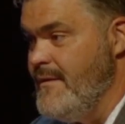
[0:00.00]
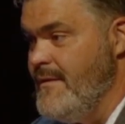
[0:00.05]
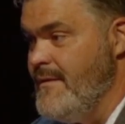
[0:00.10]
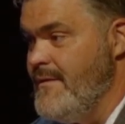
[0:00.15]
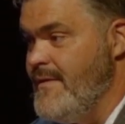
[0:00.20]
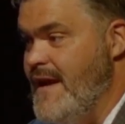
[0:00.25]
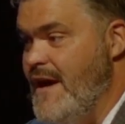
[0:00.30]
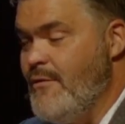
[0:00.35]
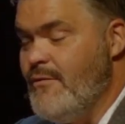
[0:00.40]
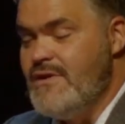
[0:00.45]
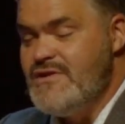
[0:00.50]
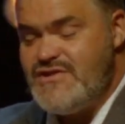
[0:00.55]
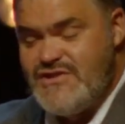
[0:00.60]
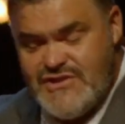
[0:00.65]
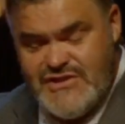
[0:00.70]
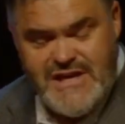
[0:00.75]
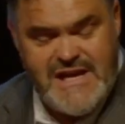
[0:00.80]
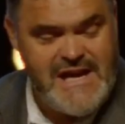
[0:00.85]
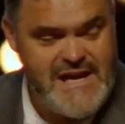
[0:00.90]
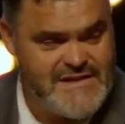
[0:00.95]
there was
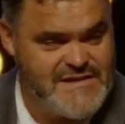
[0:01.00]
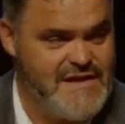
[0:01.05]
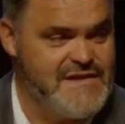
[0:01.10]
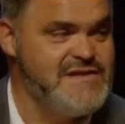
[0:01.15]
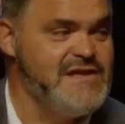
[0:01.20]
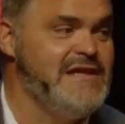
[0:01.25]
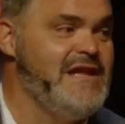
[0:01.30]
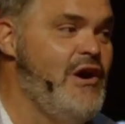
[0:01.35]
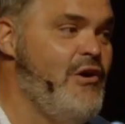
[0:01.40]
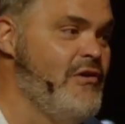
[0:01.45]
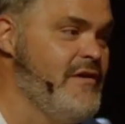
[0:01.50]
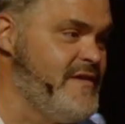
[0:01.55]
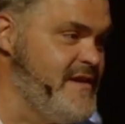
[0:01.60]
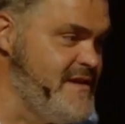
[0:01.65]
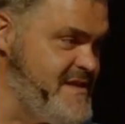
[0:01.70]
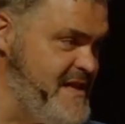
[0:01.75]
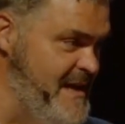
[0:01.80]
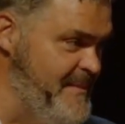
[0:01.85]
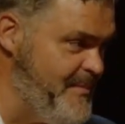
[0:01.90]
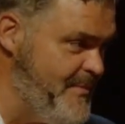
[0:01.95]
Jesus alone at the
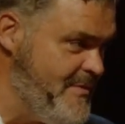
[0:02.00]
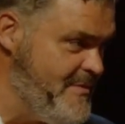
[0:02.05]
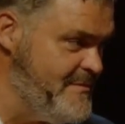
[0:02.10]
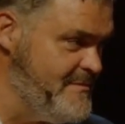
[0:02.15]
temple.